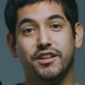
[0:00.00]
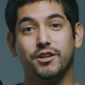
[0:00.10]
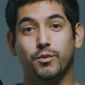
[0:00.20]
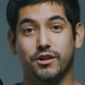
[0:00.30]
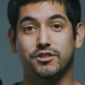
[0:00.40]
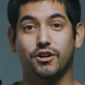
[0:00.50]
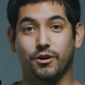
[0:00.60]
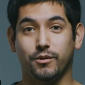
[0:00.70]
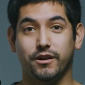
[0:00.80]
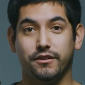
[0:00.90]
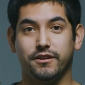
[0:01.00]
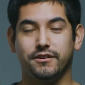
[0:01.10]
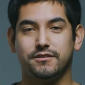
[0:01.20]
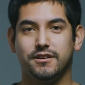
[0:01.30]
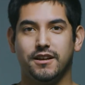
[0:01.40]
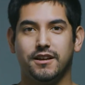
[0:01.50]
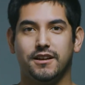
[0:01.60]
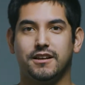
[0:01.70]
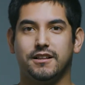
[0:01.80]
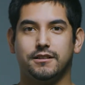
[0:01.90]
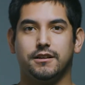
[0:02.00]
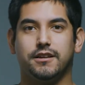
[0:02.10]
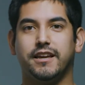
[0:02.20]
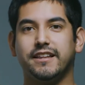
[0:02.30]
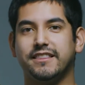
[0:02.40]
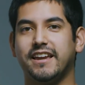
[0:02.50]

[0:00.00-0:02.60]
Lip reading: thing you want to start with is get the